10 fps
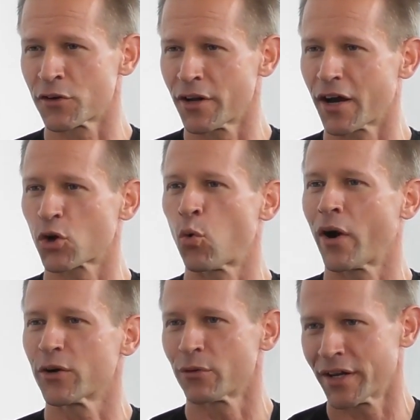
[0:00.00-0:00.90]
they're not
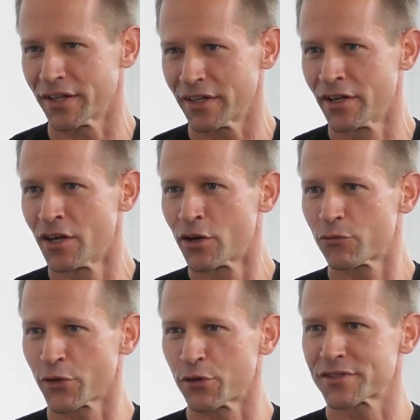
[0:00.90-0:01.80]
quite ready
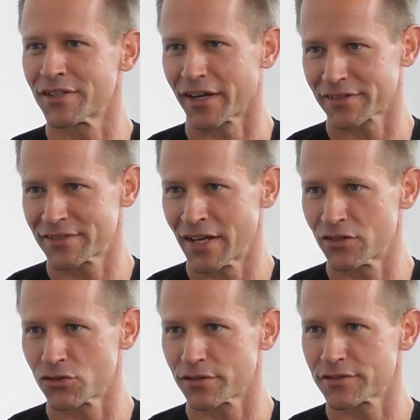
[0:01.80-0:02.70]
for those next
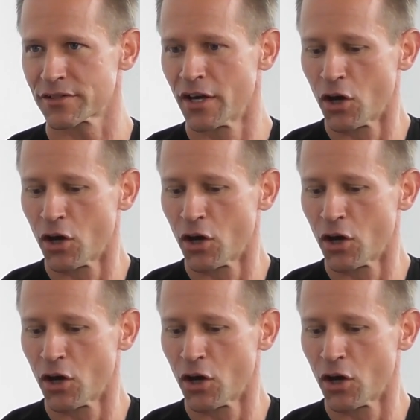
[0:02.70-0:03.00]
stages.